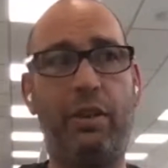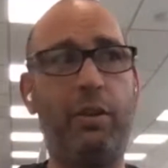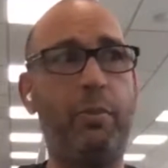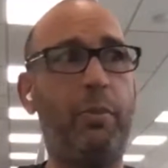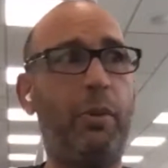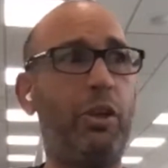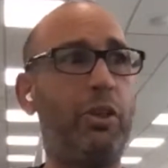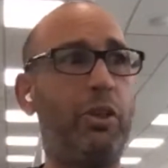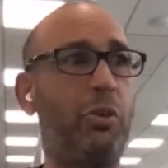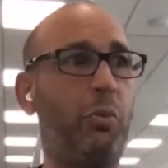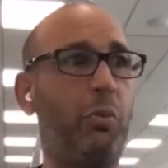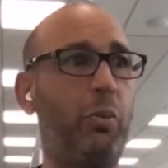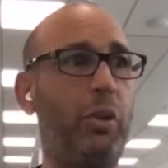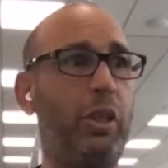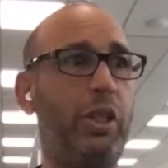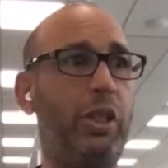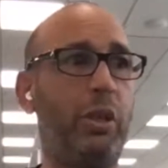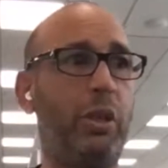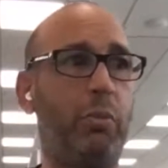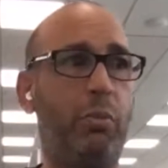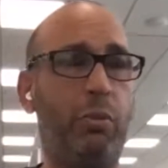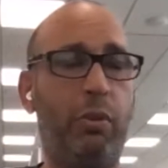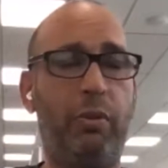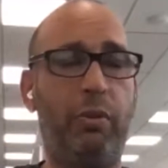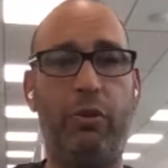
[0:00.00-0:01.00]
The most
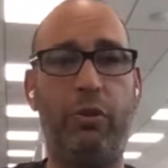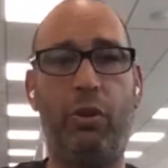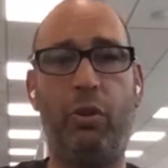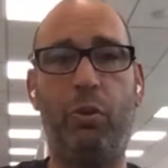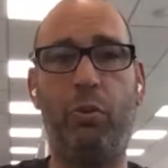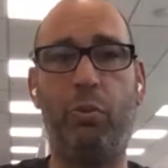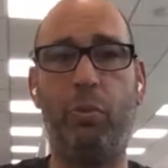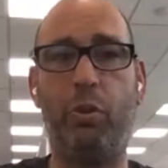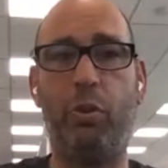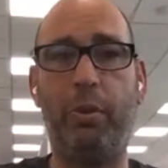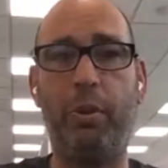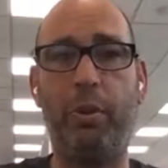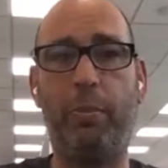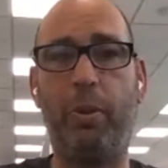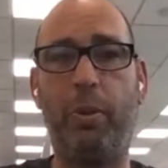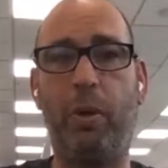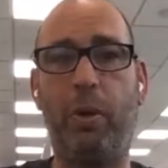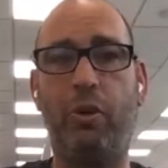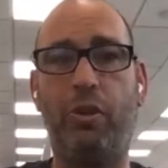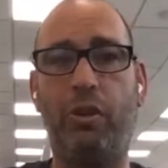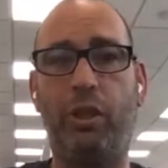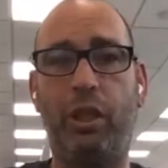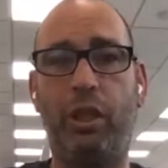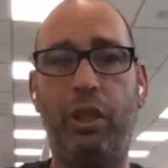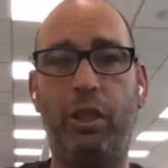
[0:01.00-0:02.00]
recent review will be
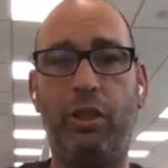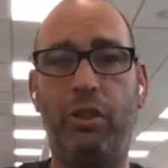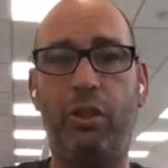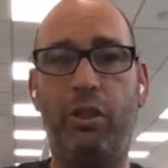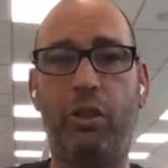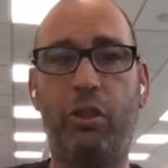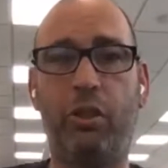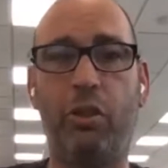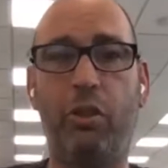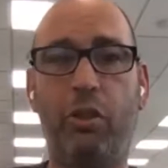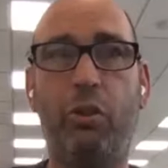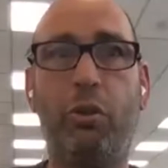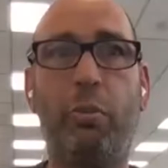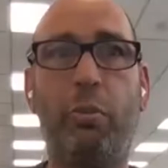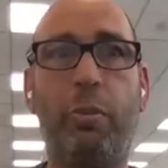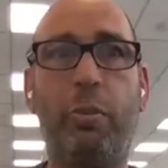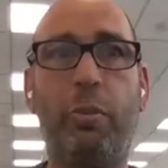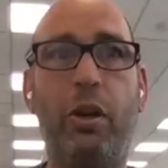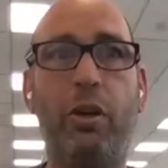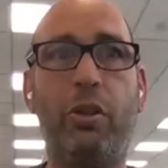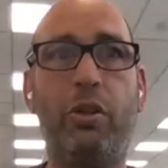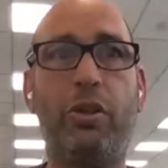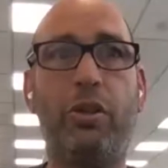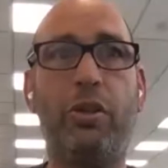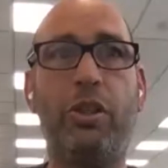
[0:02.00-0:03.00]
posted into Google
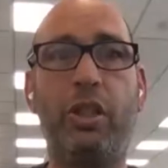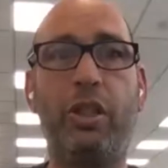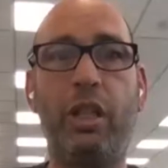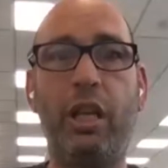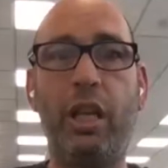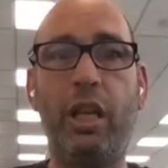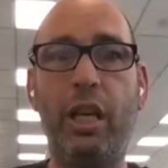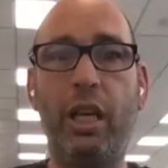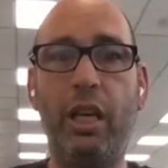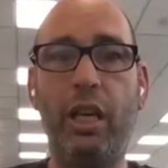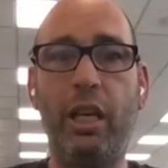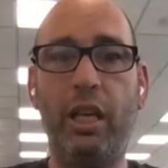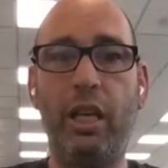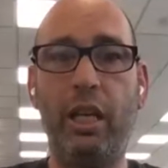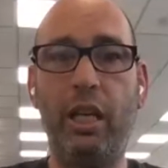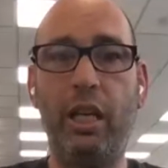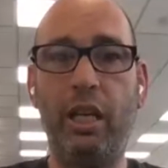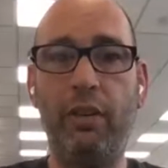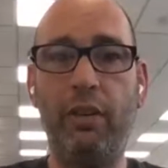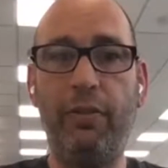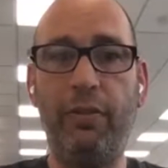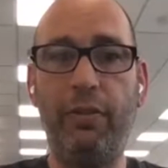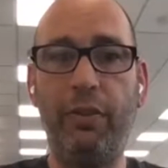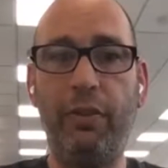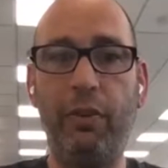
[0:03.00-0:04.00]
Posts.
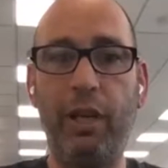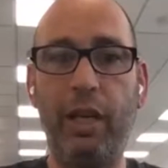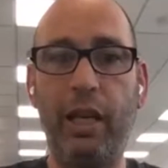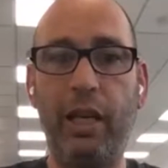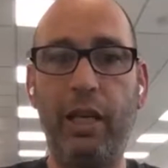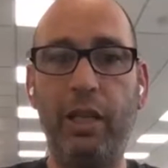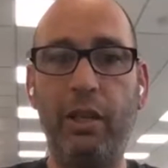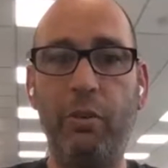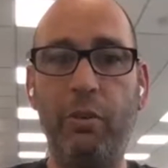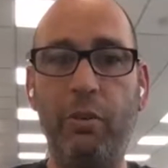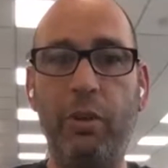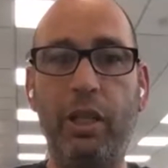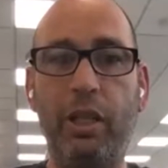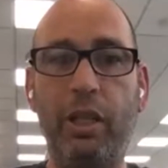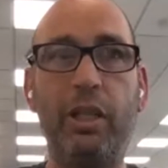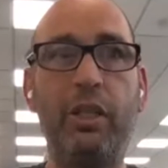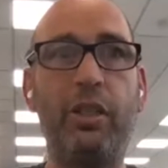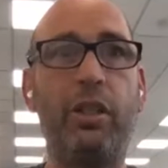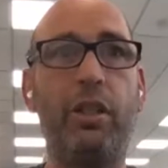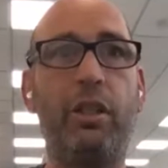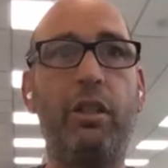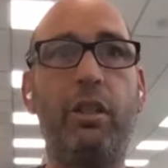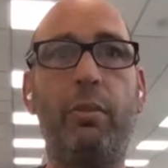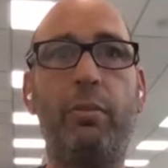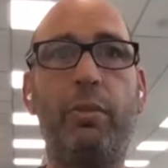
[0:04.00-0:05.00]
If for any
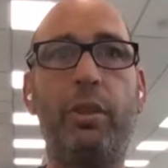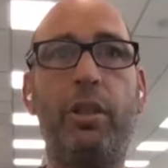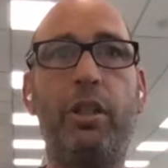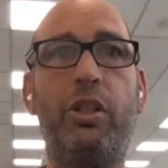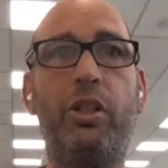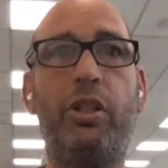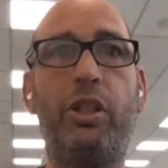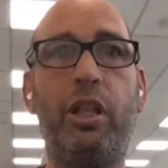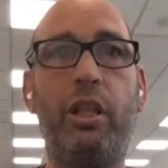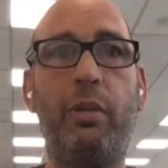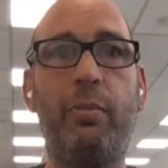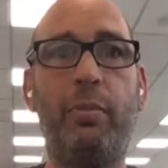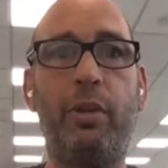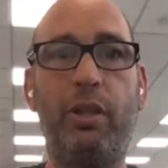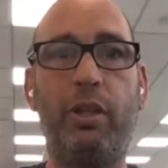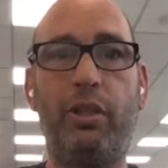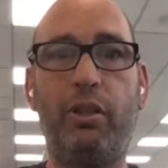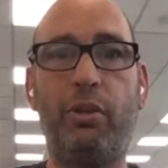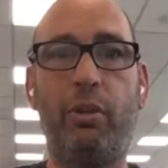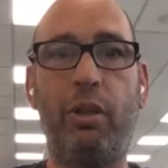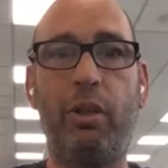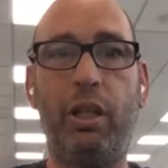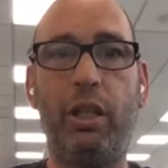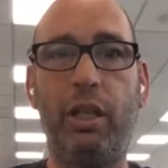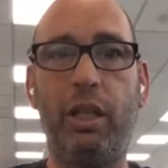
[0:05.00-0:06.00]
reason, I'm going to share my
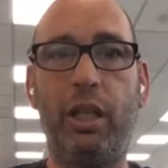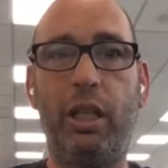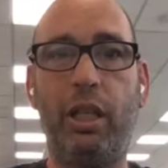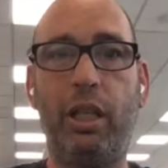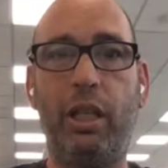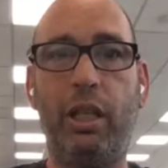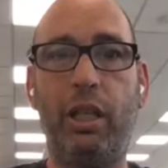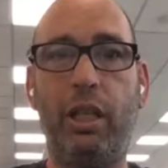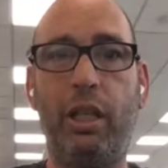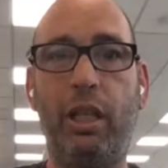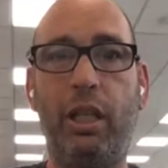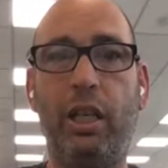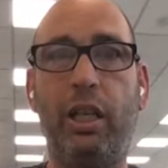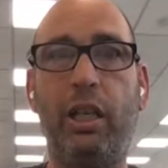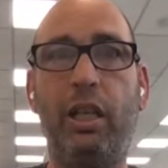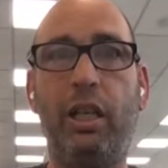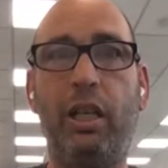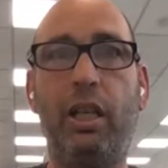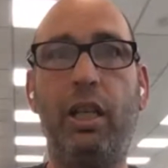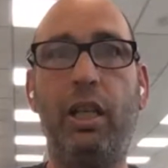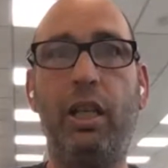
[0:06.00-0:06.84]
screen again here.